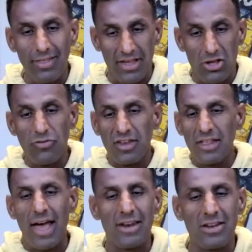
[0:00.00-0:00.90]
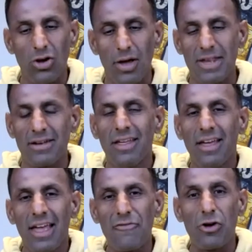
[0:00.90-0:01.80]
Like you've seen that. And you, I mean,
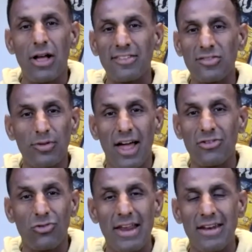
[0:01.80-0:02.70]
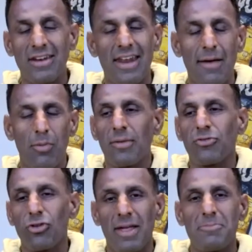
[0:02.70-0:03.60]
if your customer is not trained and enabled, I'm
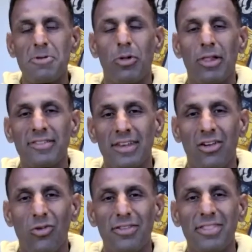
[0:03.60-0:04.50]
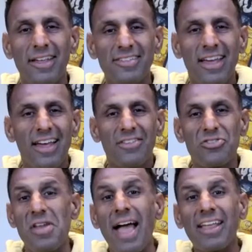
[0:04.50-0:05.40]
sure many people listening agree with this,
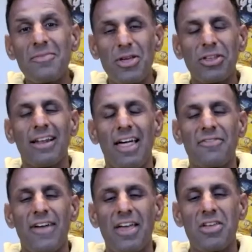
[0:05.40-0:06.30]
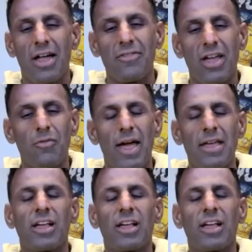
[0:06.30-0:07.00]
they're not going to be able to get a lot of value out of it, right?